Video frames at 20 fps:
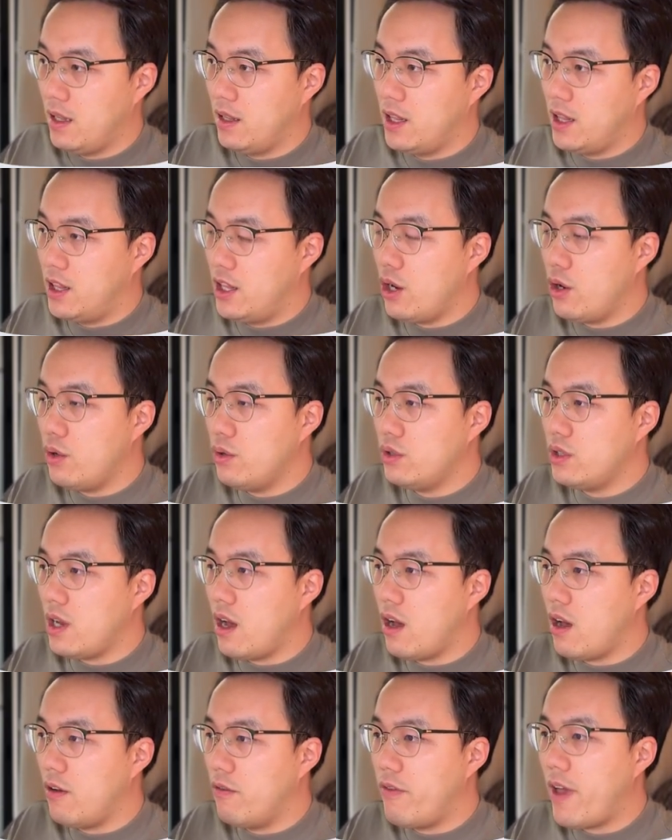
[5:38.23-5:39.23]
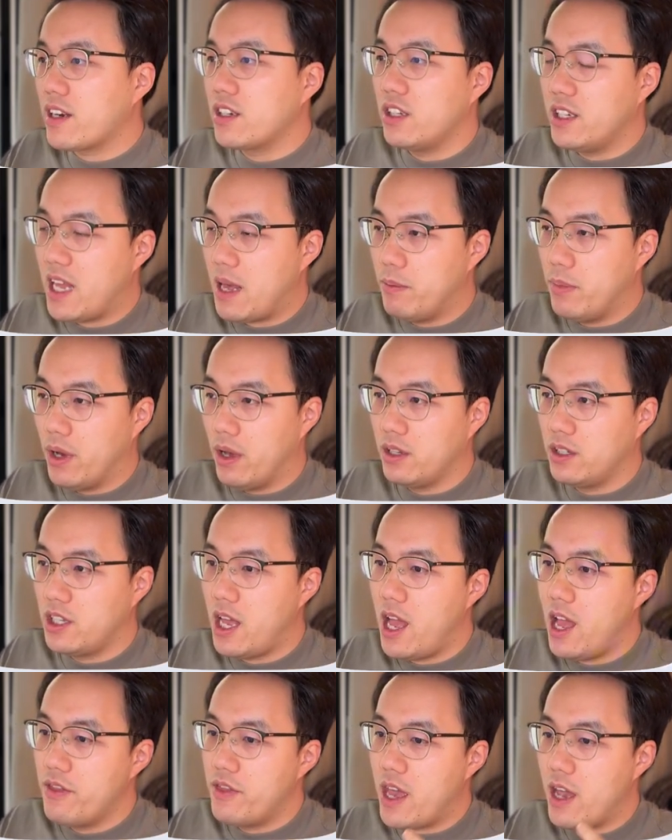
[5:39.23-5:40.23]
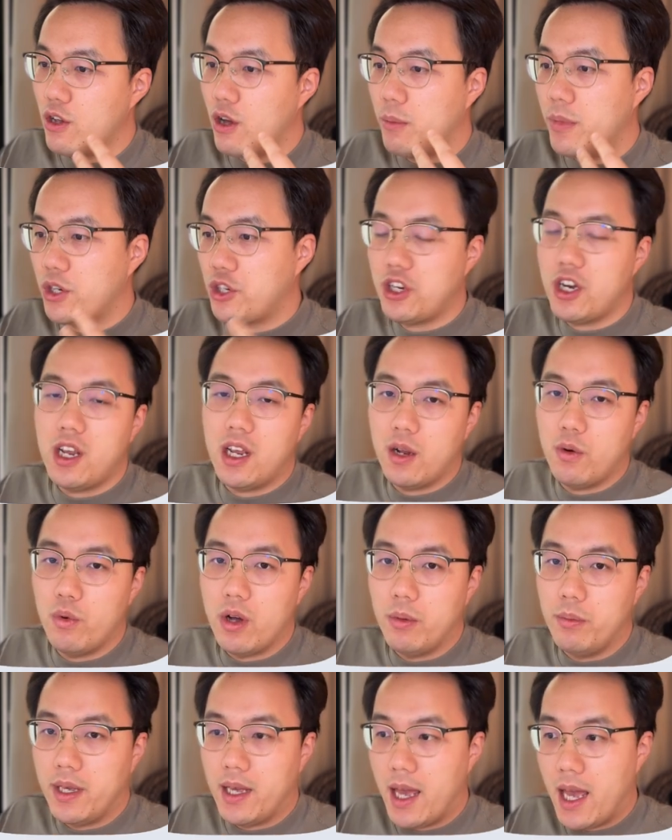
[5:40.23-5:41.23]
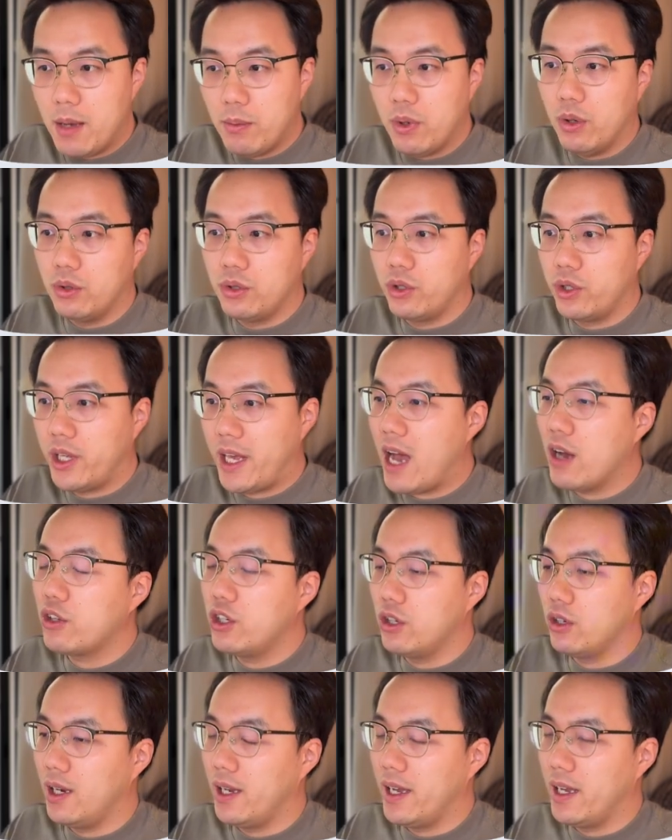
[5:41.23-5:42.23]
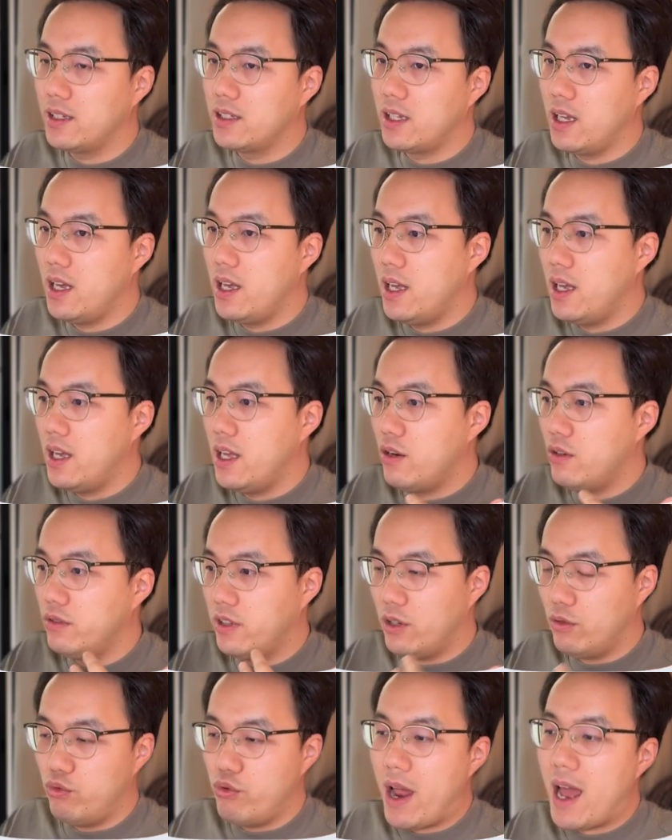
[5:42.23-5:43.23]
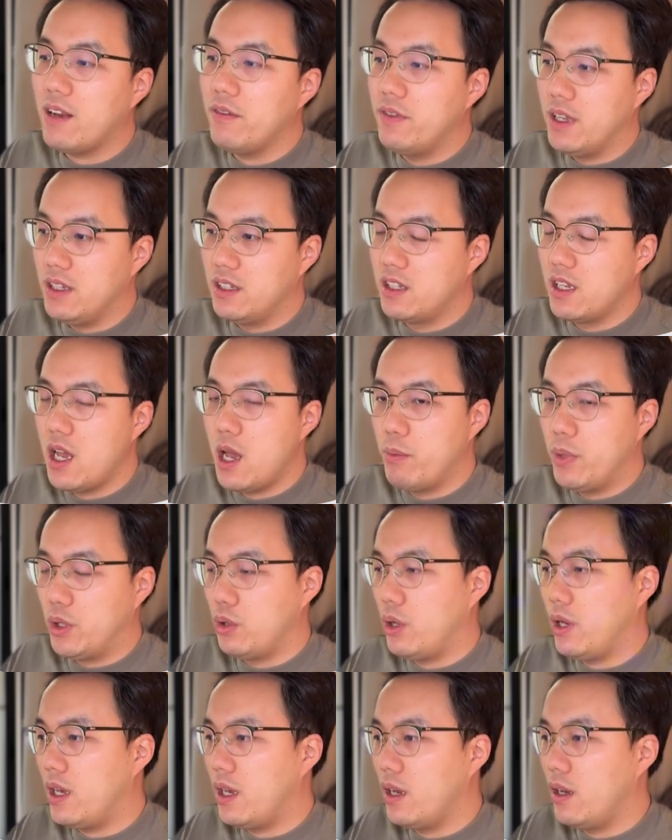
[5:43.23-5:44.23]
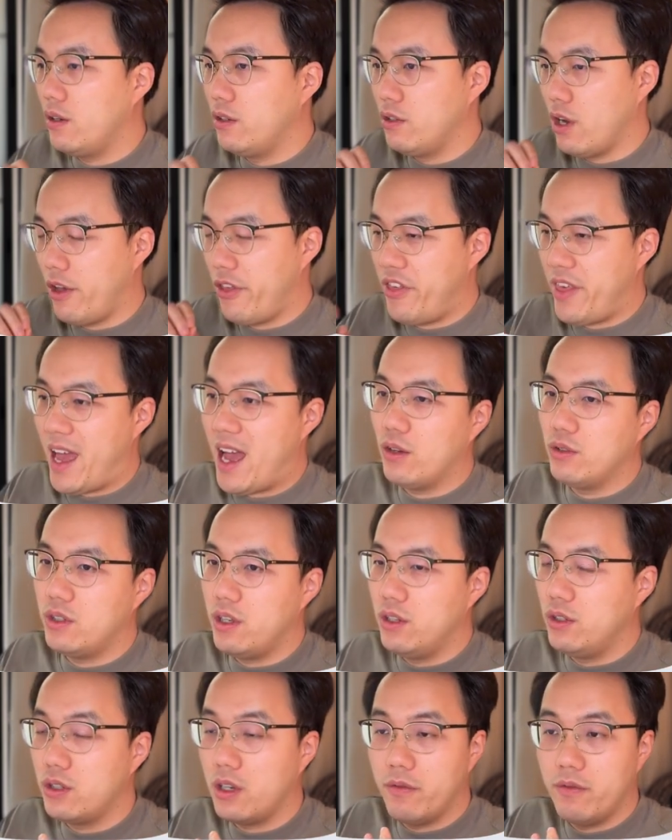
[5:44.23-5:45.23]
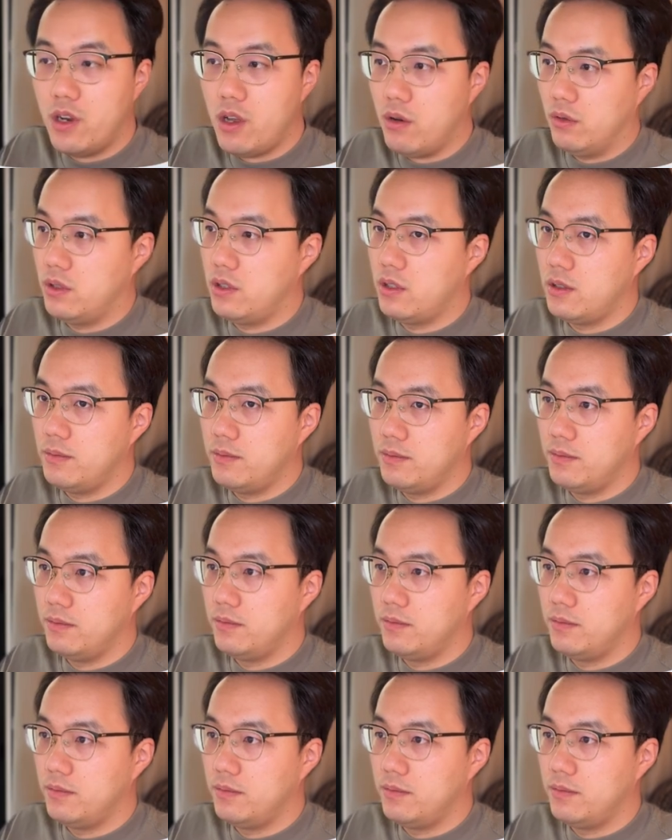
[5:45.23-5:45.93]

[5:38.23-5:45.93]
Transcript: Those are vector numbers that your machine will be able to calculate the relevance between your thousands of nodes.